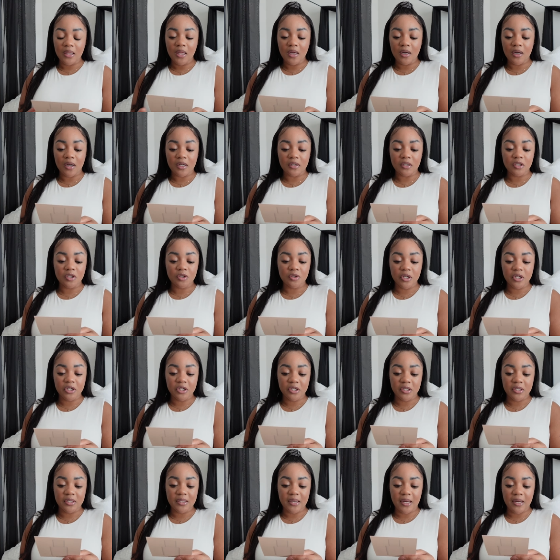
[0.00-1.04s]
The
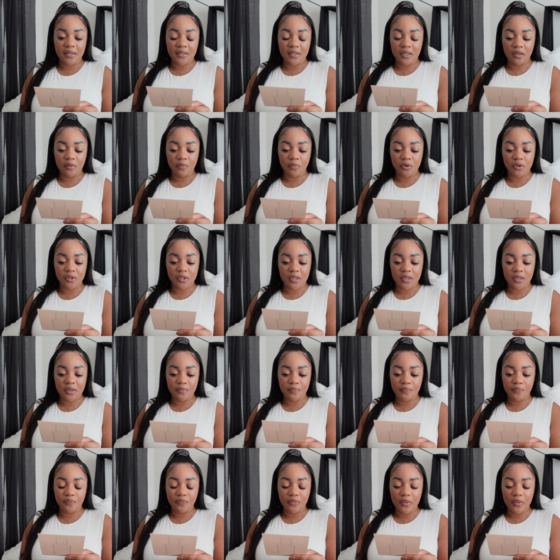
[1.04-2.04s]
concentration is 18%.